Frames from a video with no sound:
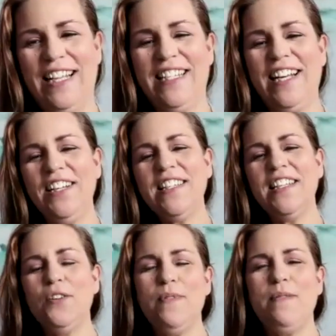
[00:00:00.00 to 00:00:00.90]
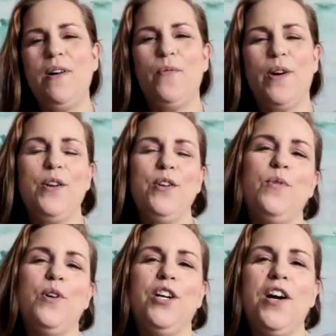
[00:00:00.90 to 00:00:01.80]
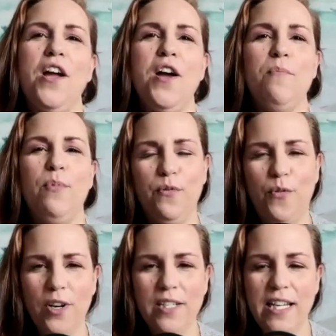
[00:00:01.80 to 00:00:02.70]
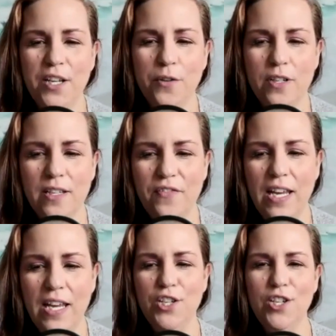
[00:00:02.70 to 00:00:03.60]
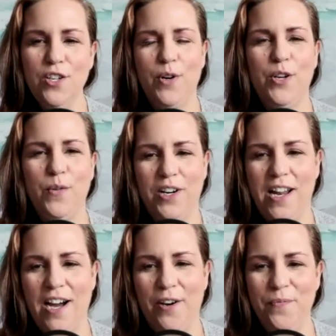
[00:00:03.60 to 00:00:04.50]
Tell us a little bit about where you were before taking Careers on Vacation and where you are now.